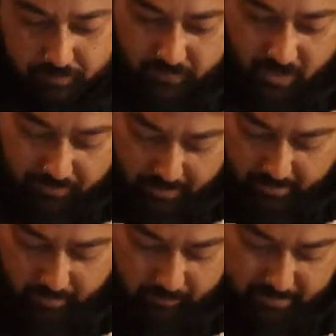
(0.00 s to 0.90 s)
that
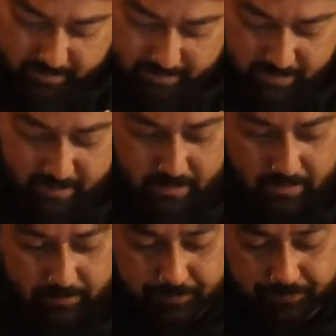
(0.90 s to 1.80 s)
I was
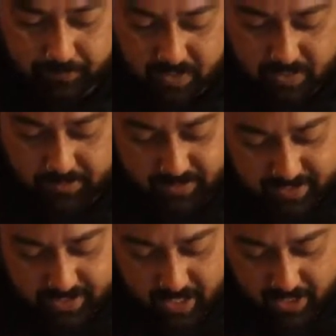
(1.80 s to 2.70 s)

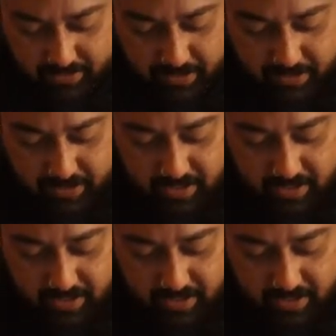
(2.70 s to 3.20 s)
staring